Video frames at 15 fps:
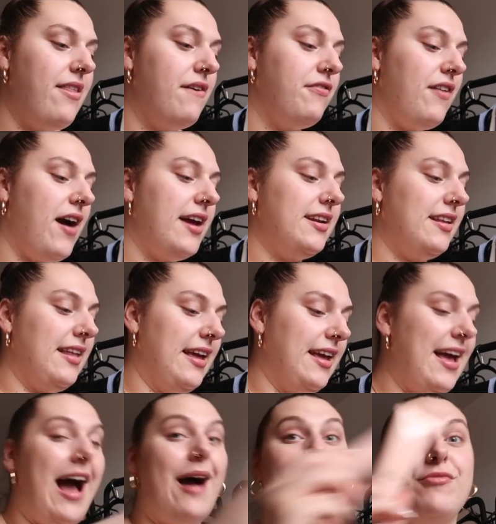And then
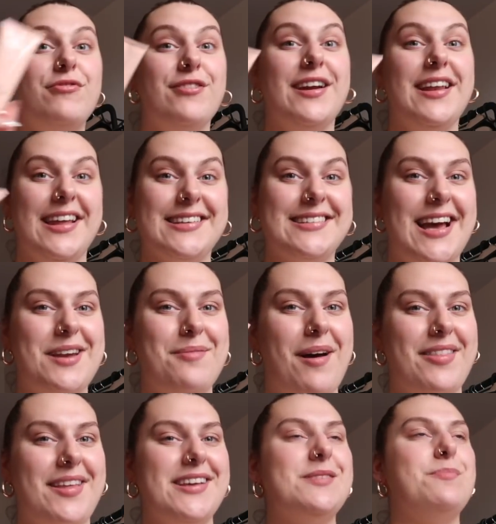finally, I'm really excited
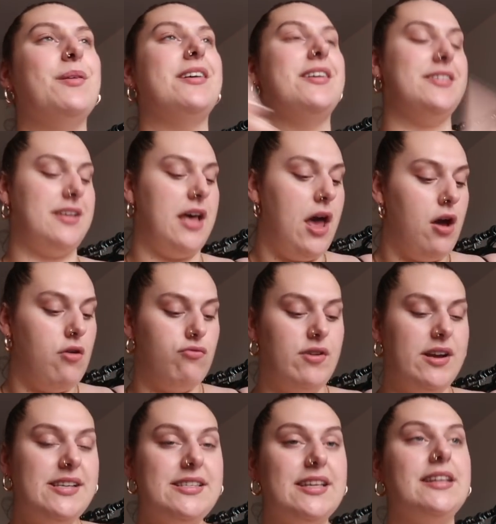about this because
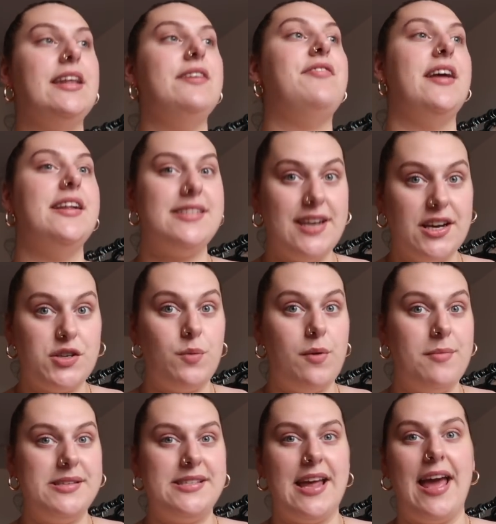recently for International
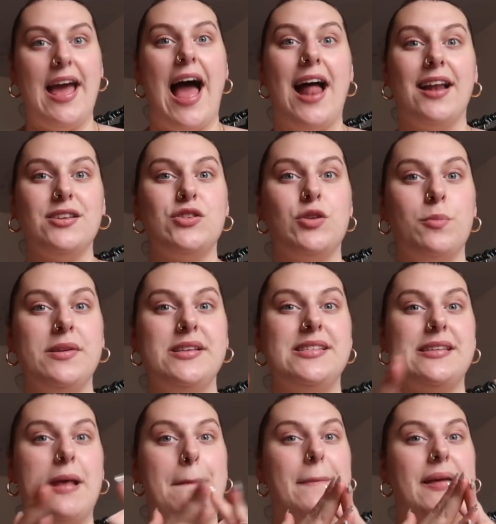Women's Day, Ann Summers
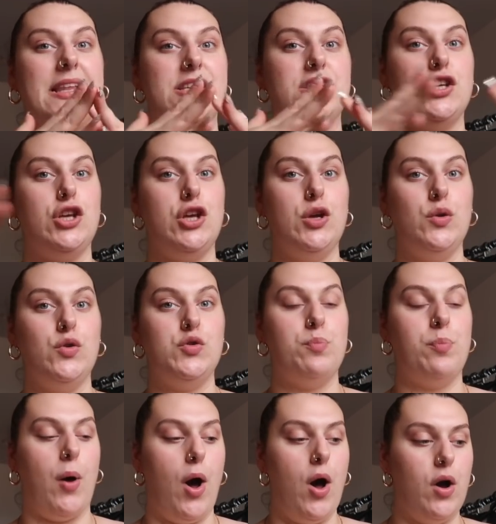sent me this
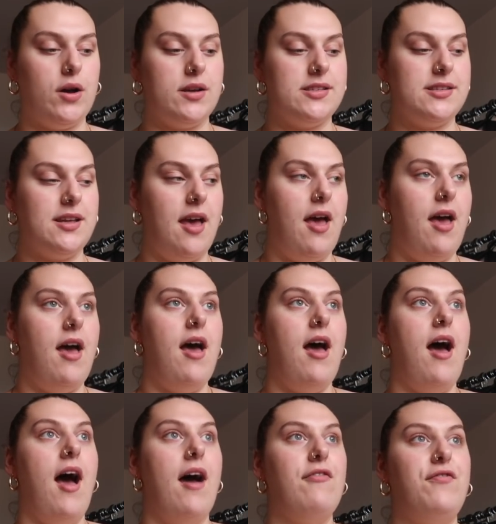huge box
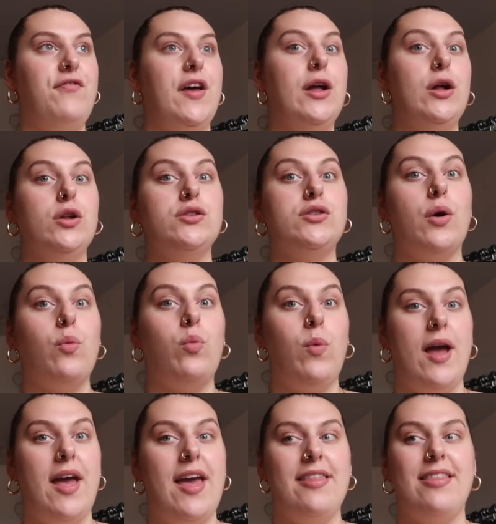filled
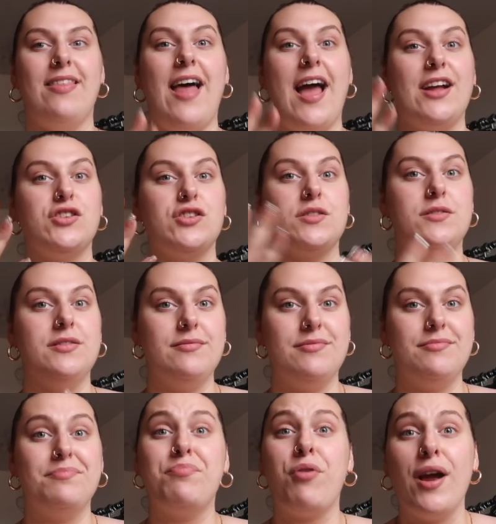with like just
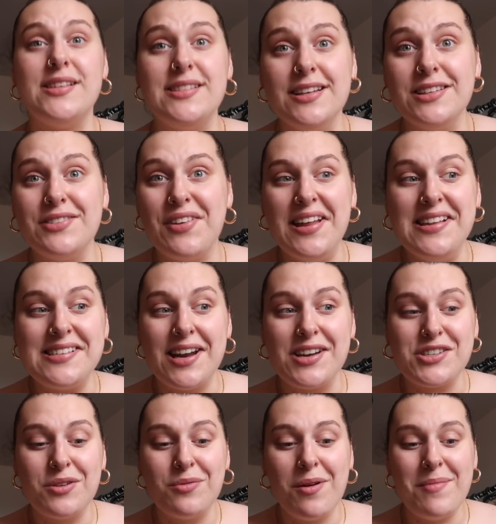presents for
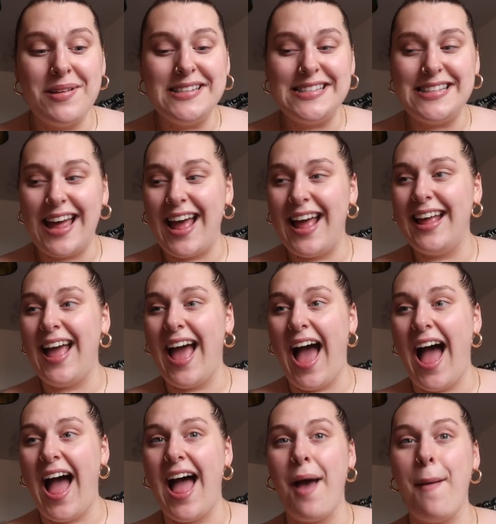International Women's Day,
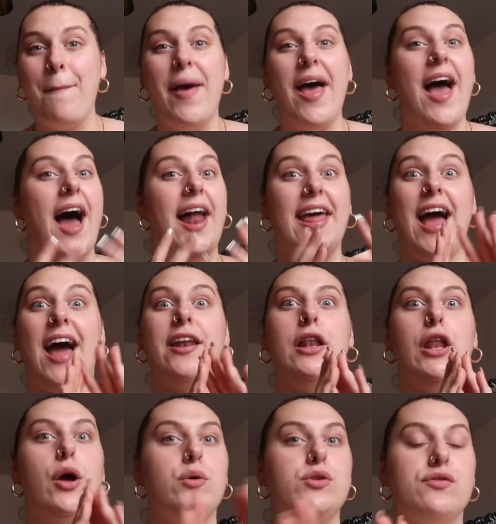and it had
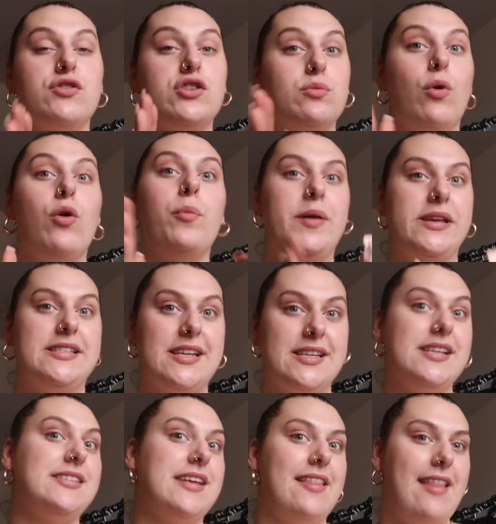loads of small
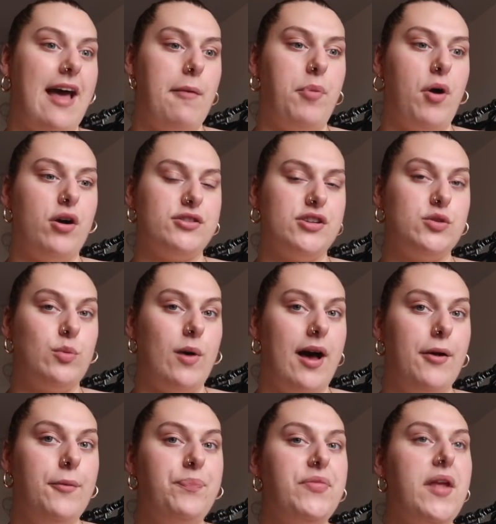businesses in that box as
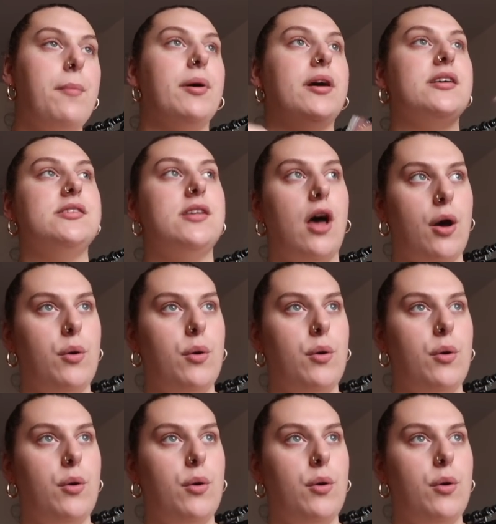well, because the